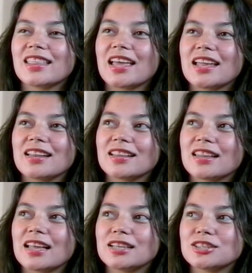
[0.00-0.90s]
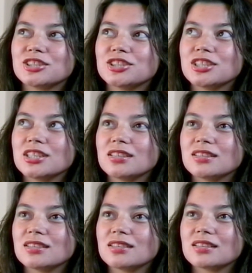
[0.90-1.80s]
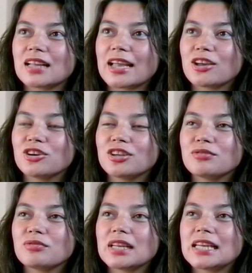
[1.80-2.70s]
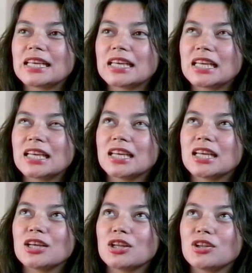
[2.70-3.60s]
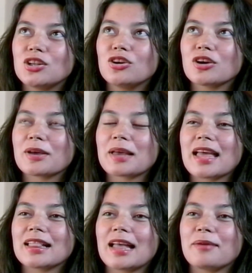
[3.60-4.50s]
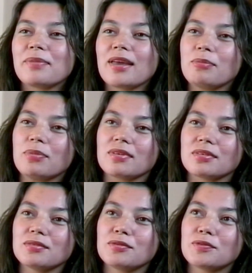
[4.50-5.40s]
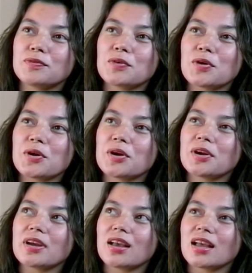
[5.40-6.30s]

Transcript: that I couldn't really look at that paper for